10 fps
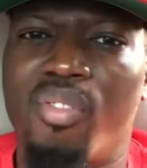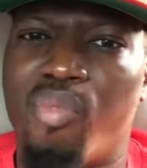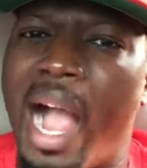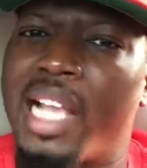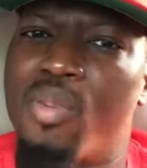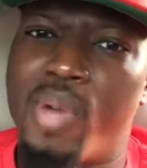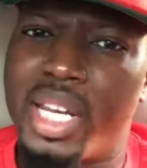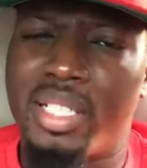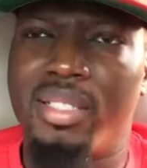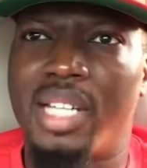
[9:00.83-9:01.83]
rocking with
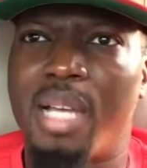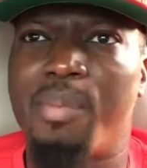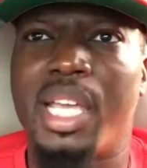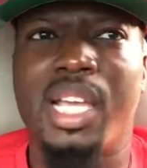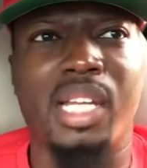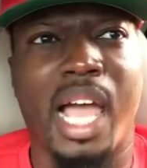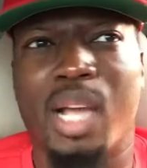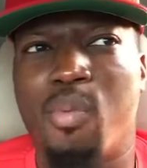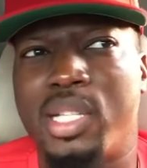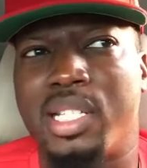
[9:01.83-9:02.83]
it. You know what I mean? Like
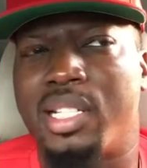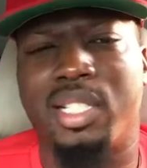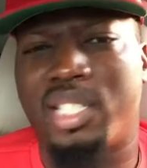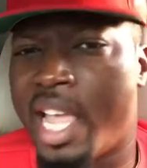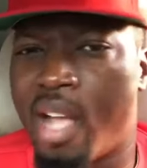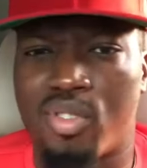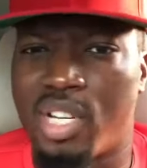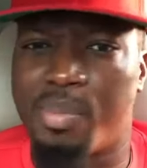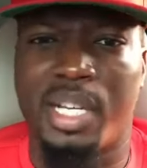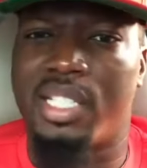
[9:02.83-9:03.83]
it wasn't the town.
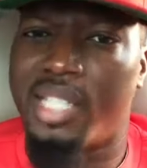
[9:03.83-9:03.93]
Trust me, the